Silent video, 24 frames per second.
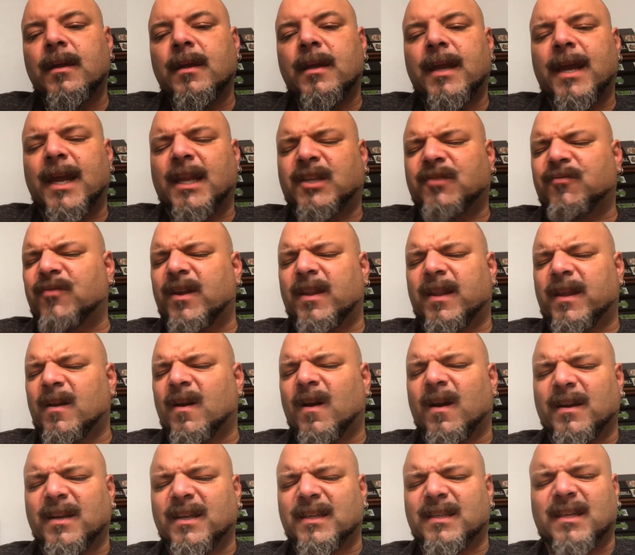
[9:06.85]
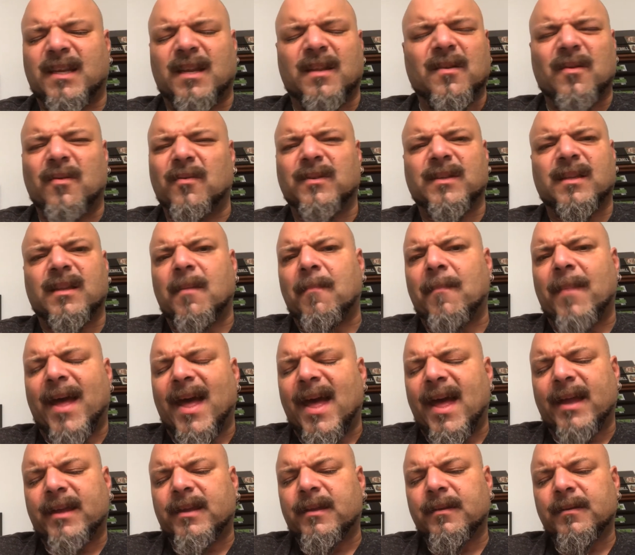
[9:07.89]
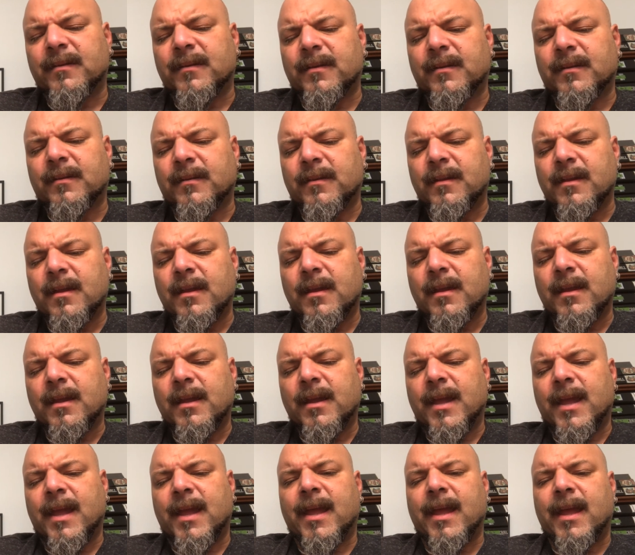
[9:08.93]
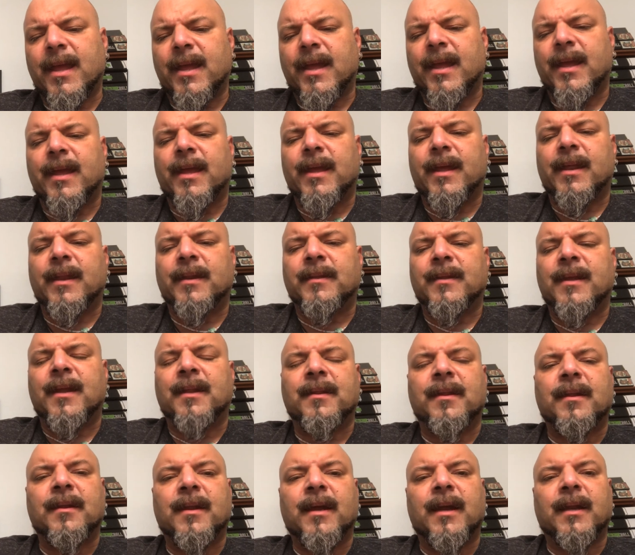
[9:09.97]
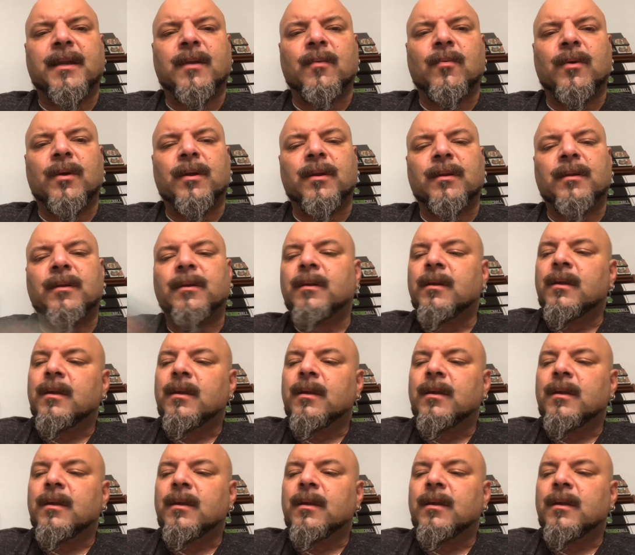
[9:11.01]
it's really hard to see those in the back. And then the 91,